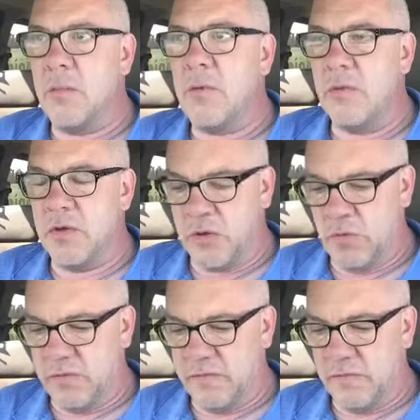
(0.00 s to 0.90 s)
It'd be really
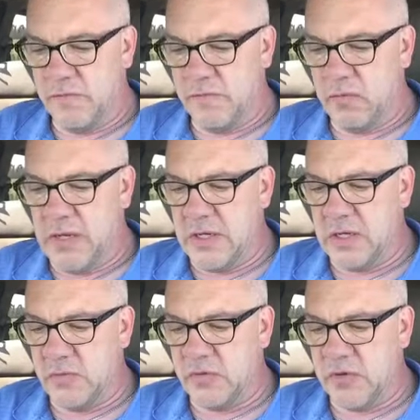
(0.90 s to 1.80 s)
cool if we had a
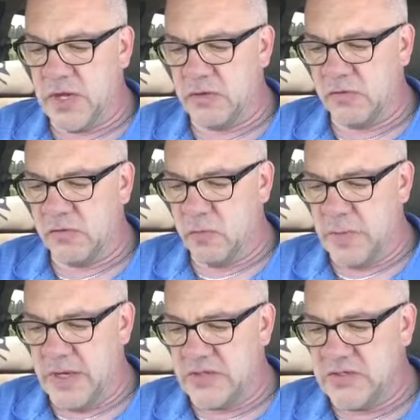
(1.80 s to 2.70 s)
couple tractors go
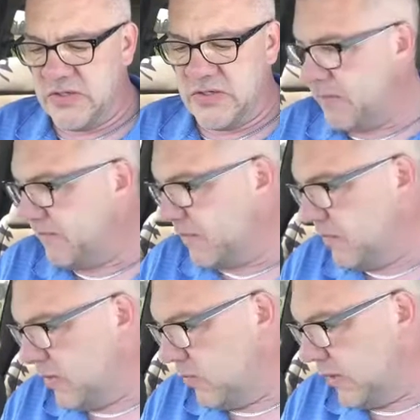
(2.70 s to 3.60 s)
by just
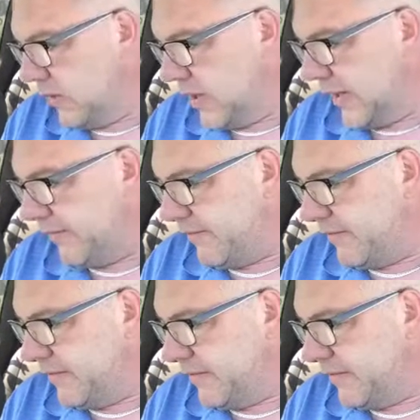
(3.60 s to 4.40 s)
before I went live.